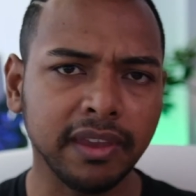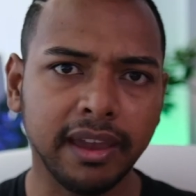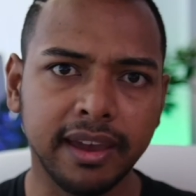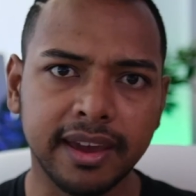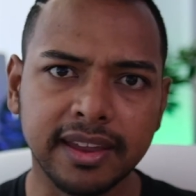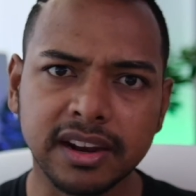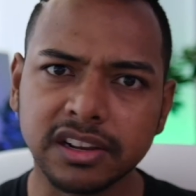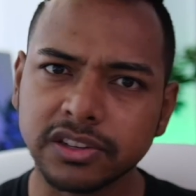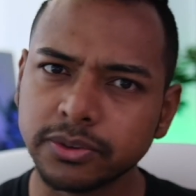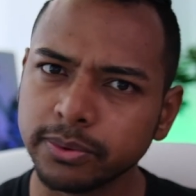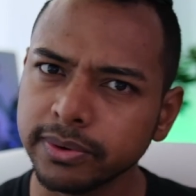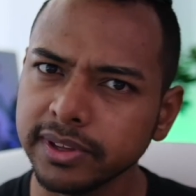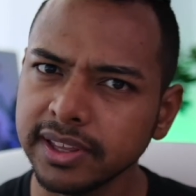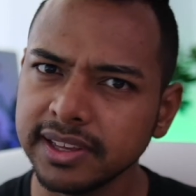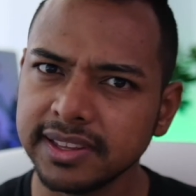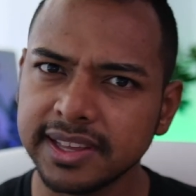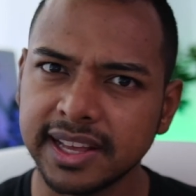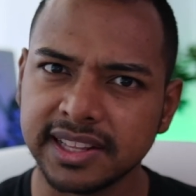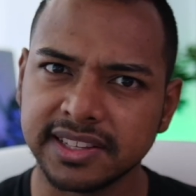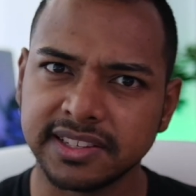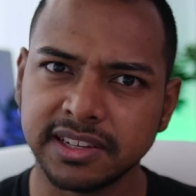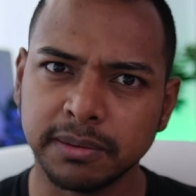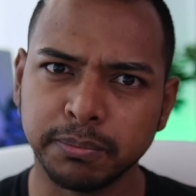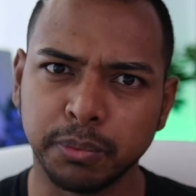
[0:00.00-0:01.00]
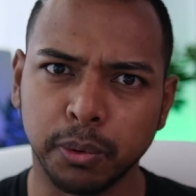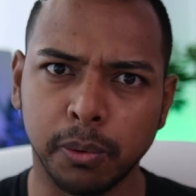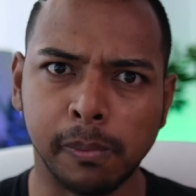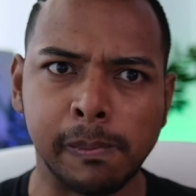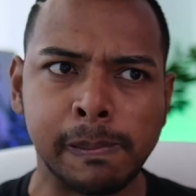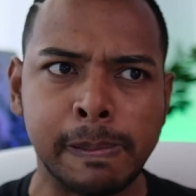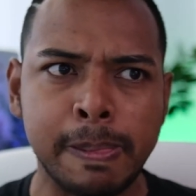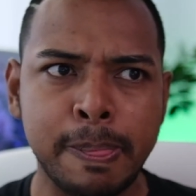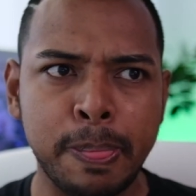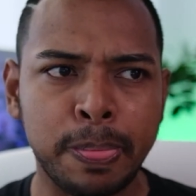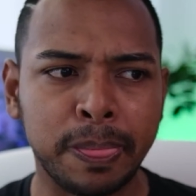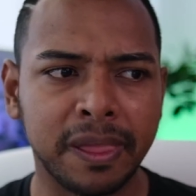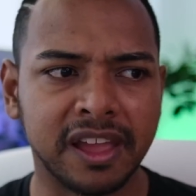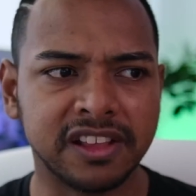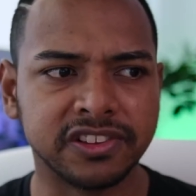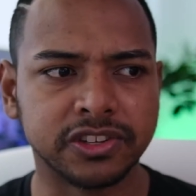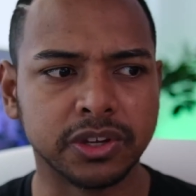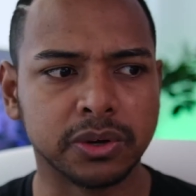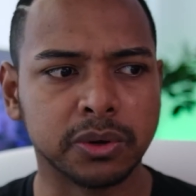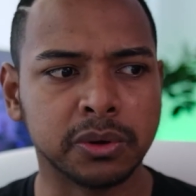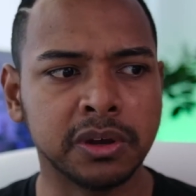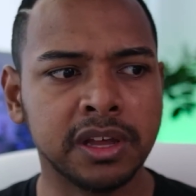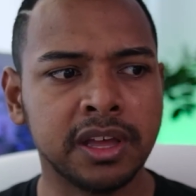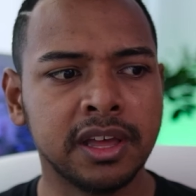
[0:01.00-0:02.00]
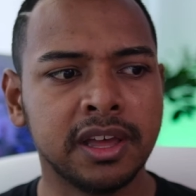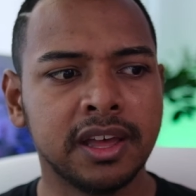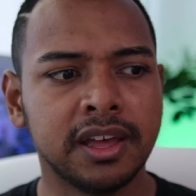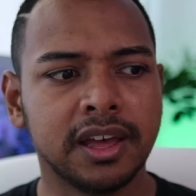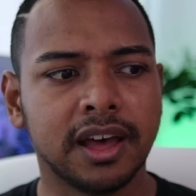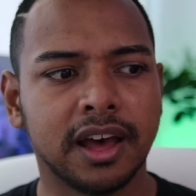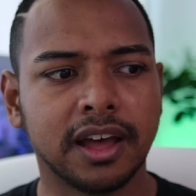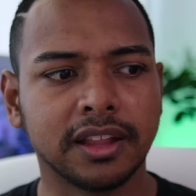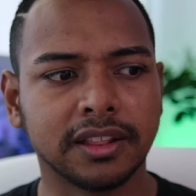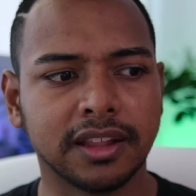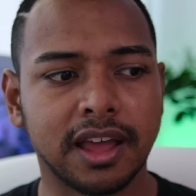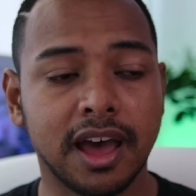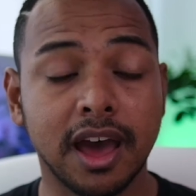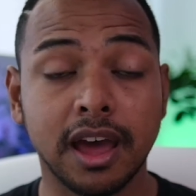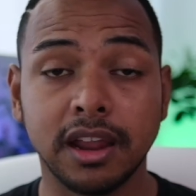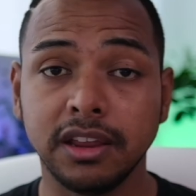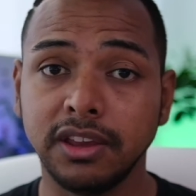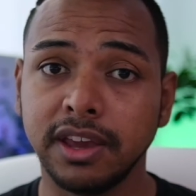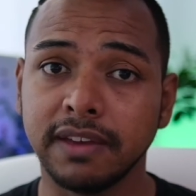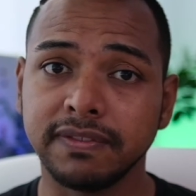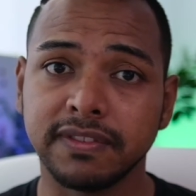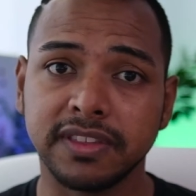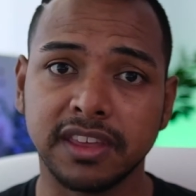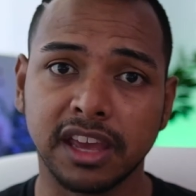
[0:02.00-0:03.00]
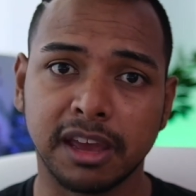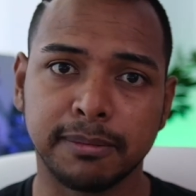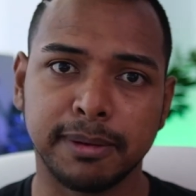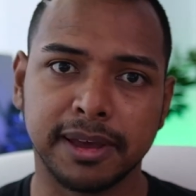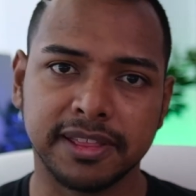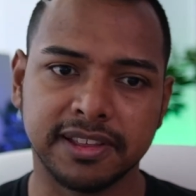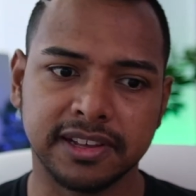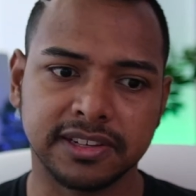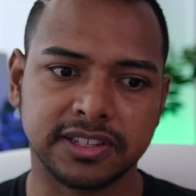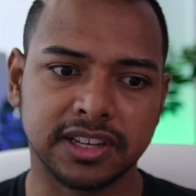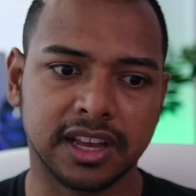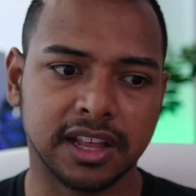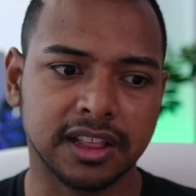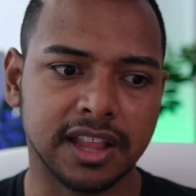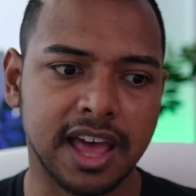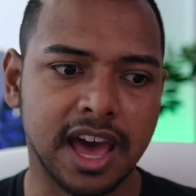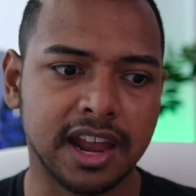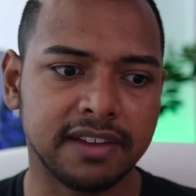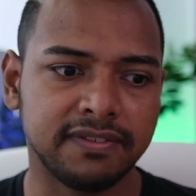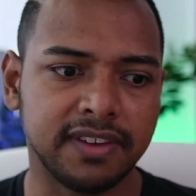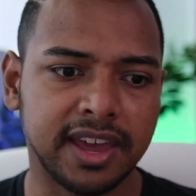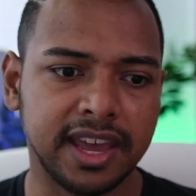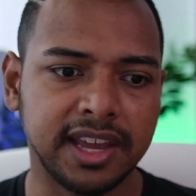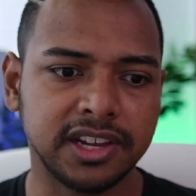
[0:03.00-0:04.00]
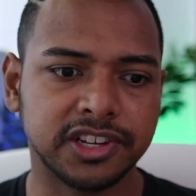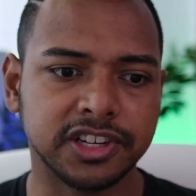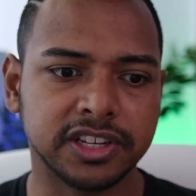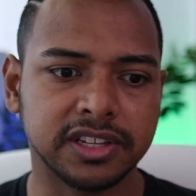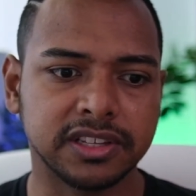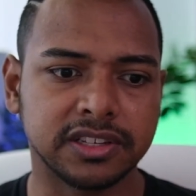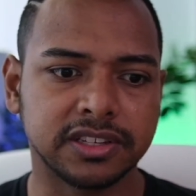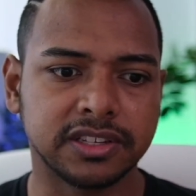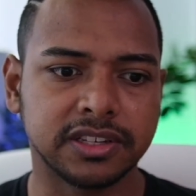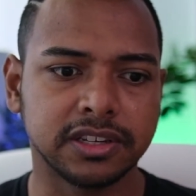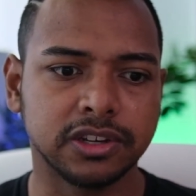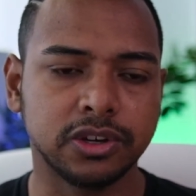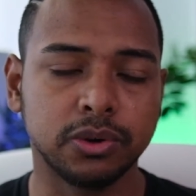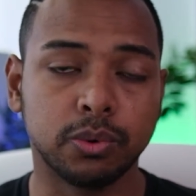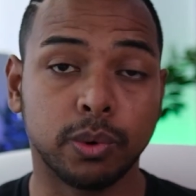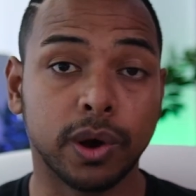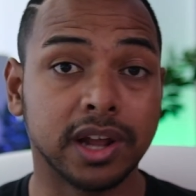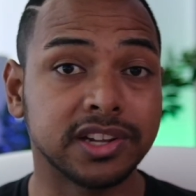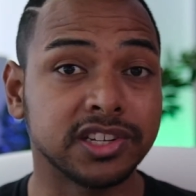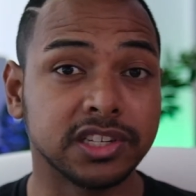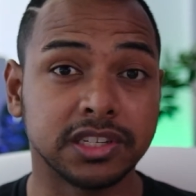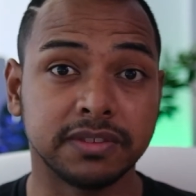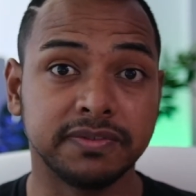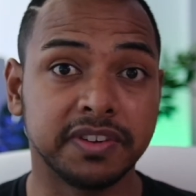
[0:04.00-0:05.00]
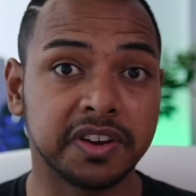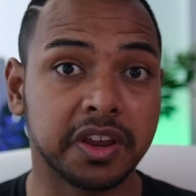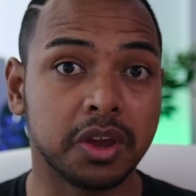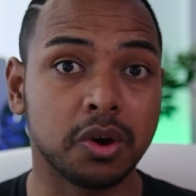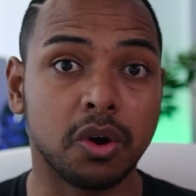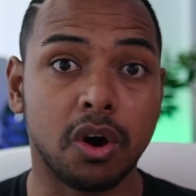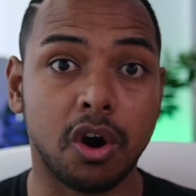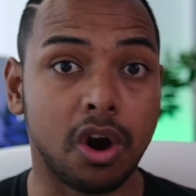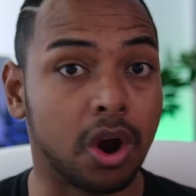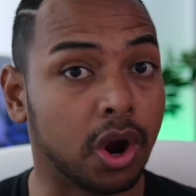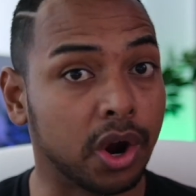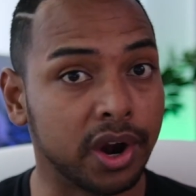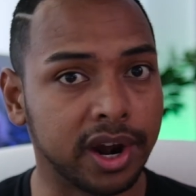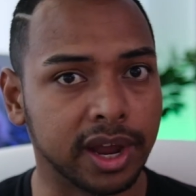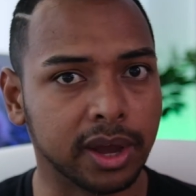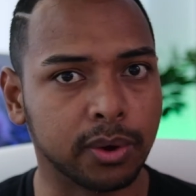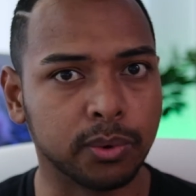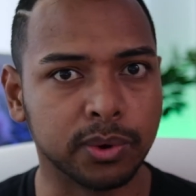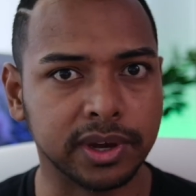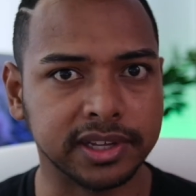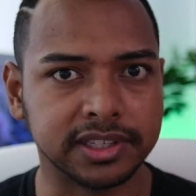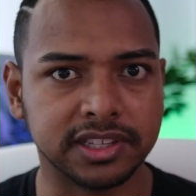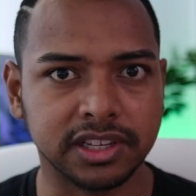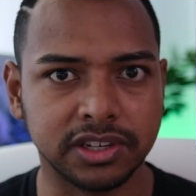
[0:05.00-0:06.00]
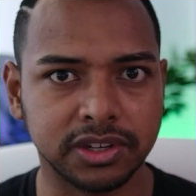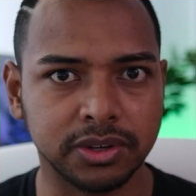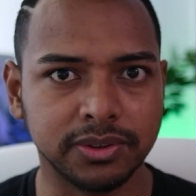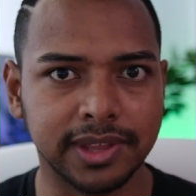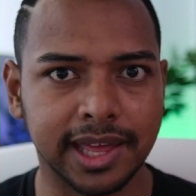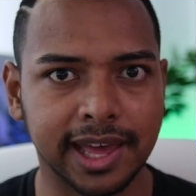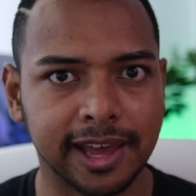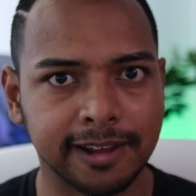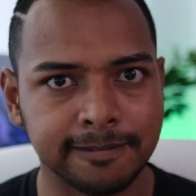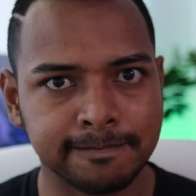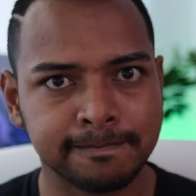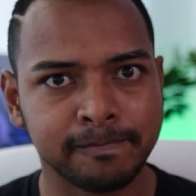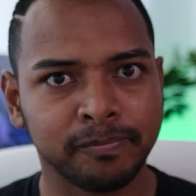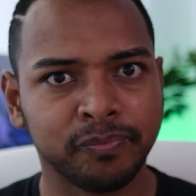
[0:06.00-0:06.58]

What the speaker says: And it's really that simple. And so you have to think about this. A lot of agents who watch this video aren't going to do that.